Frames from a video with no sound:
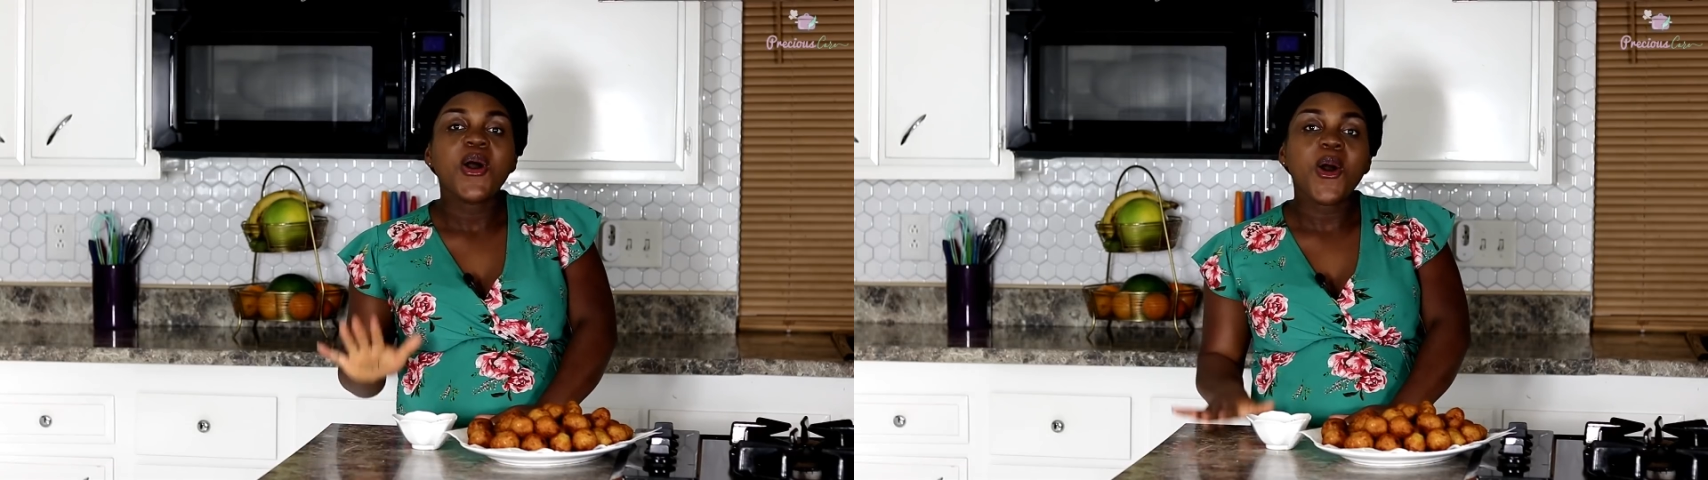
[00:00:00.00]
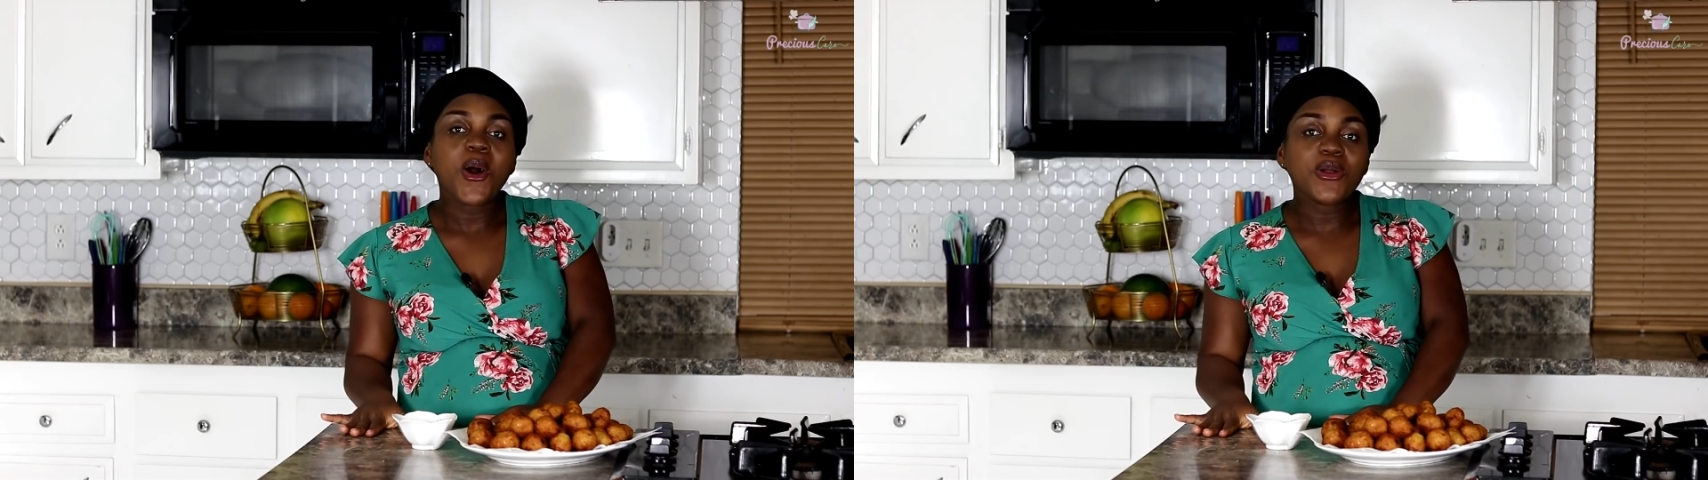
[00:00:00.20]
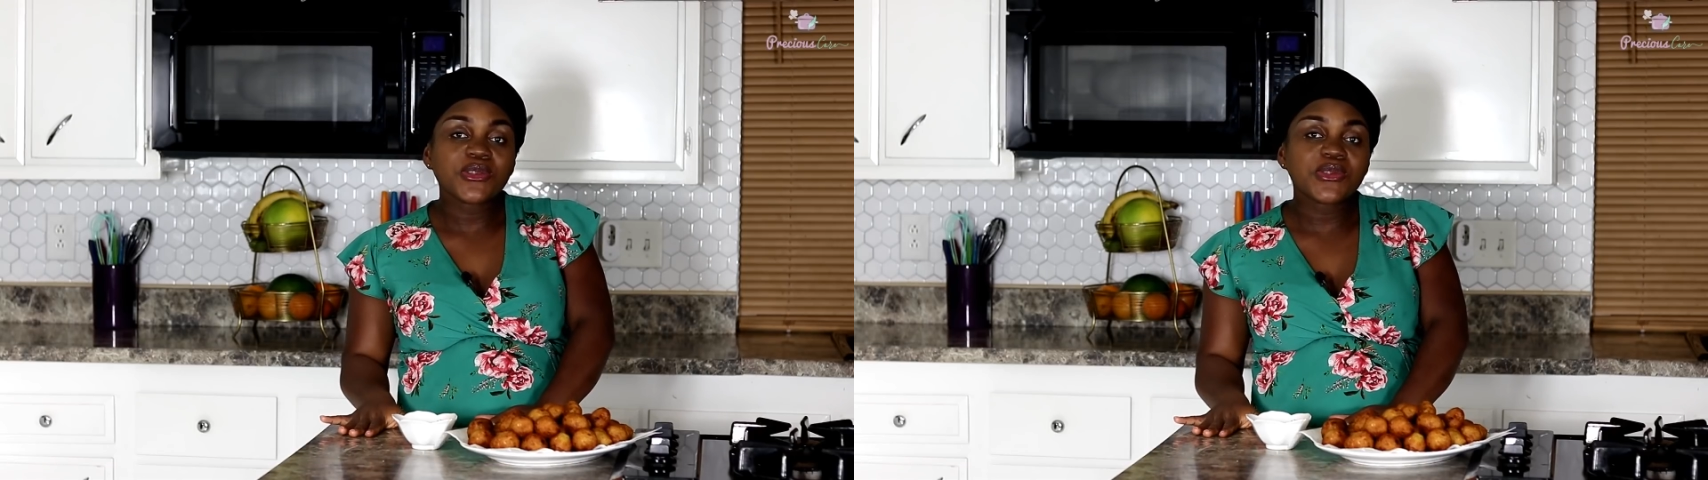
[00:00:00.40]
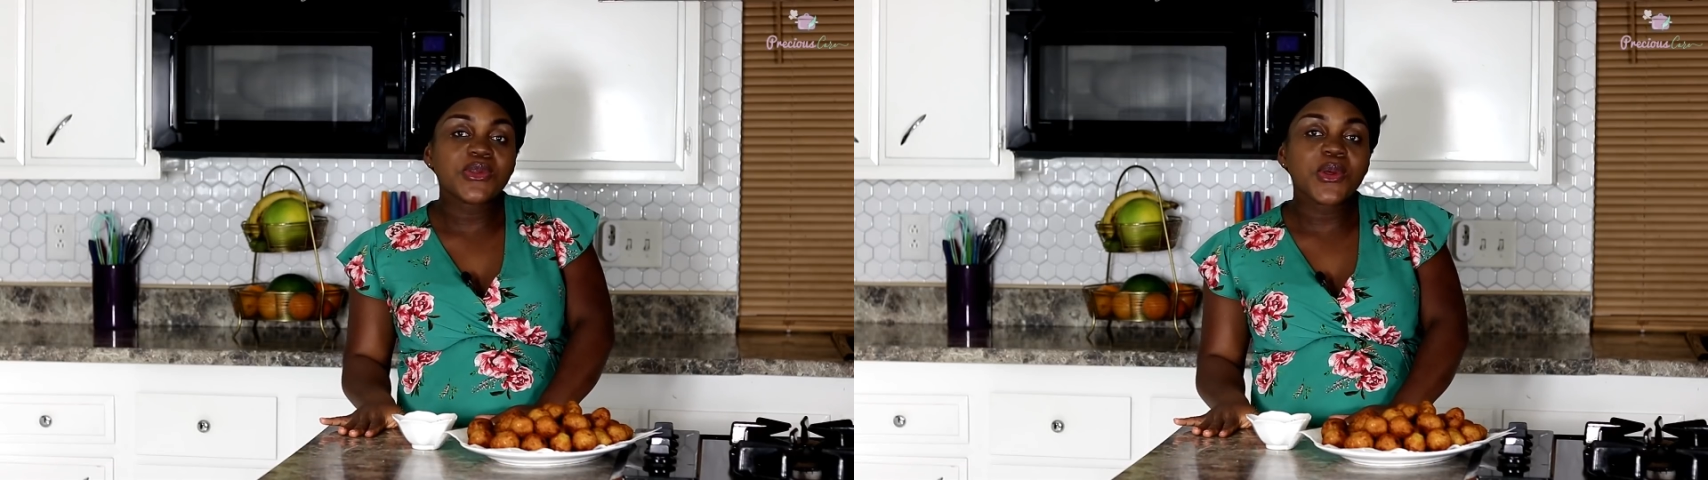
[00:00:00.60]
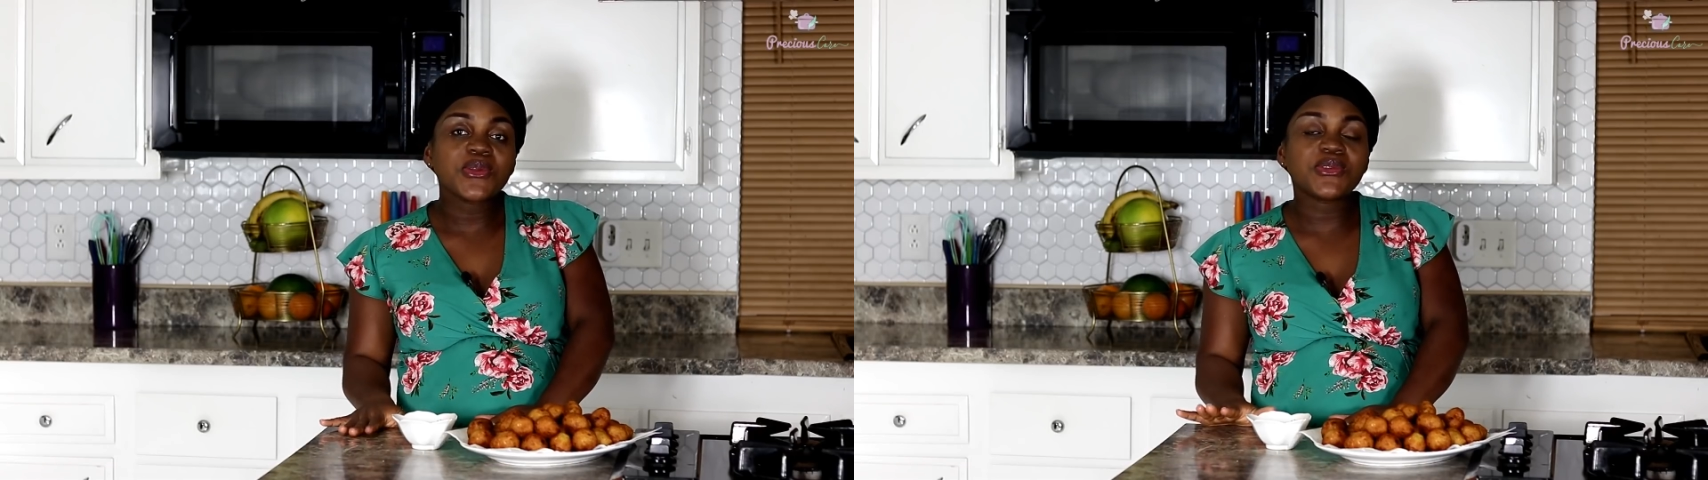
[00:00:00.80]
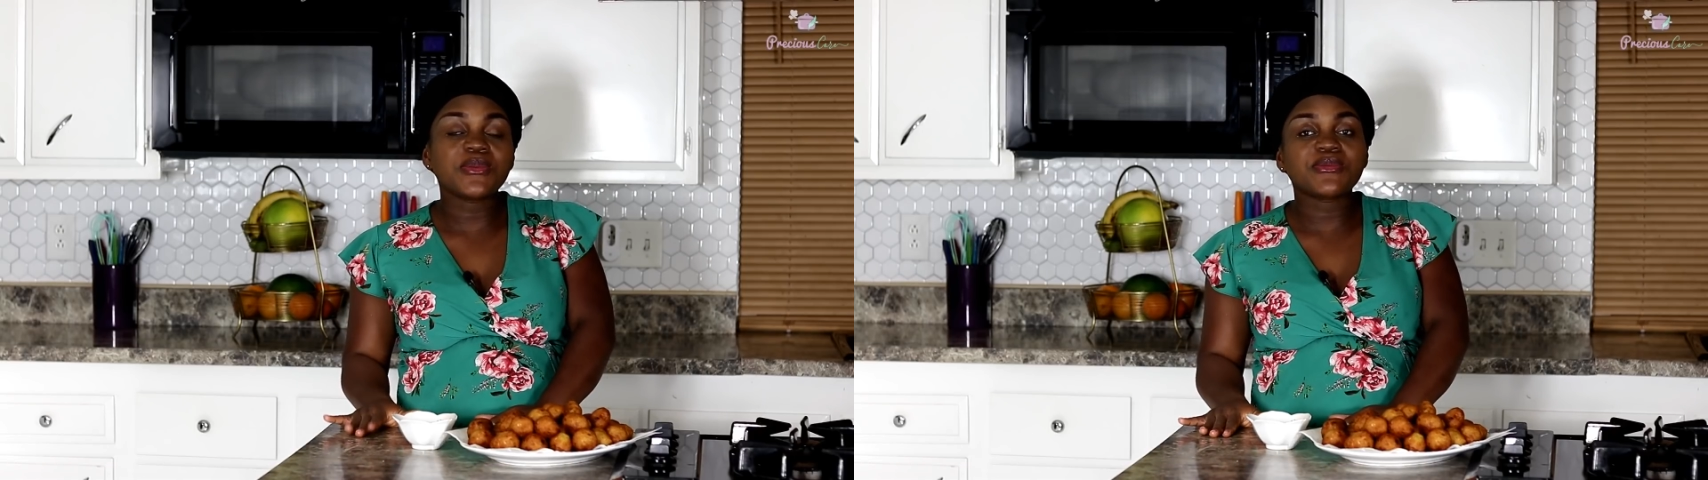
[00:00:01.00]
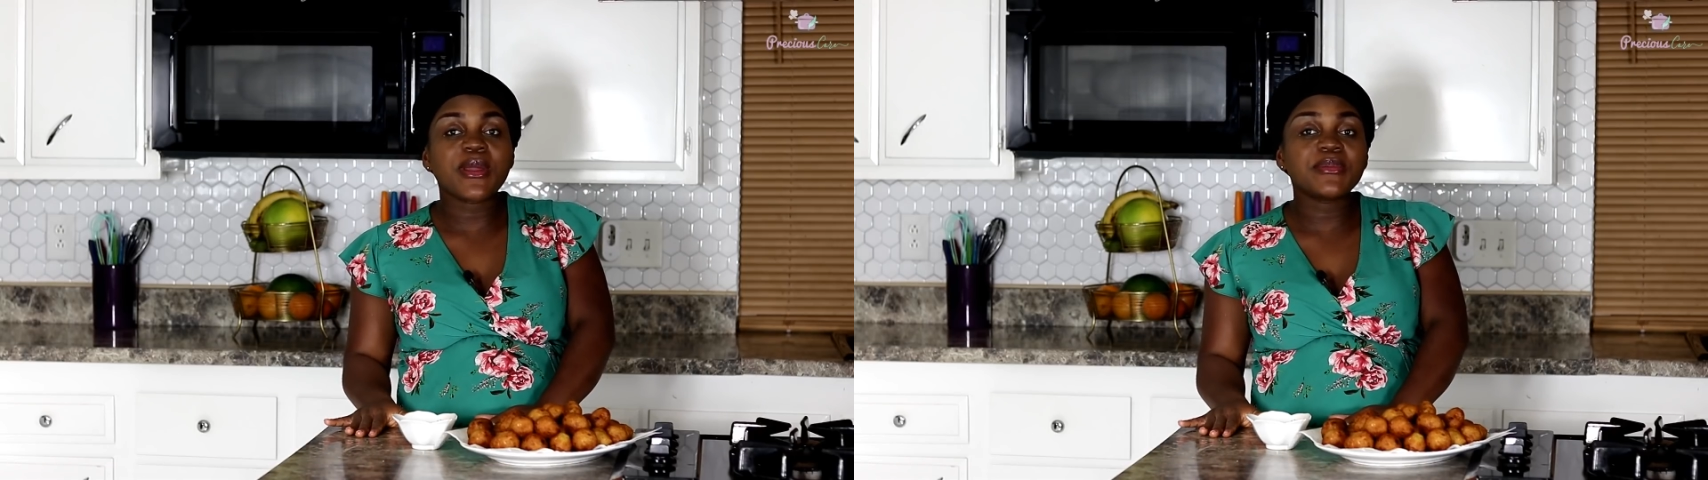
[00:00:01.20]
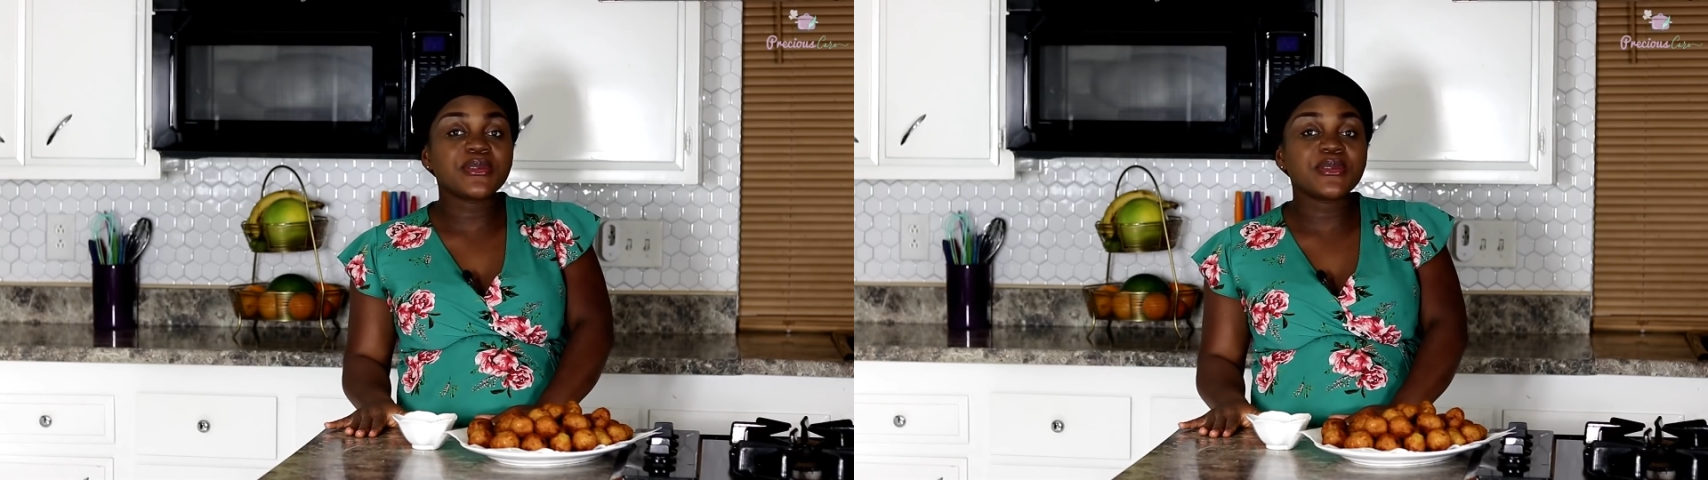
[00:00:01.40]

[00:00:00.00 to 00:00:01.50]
Also, subscribe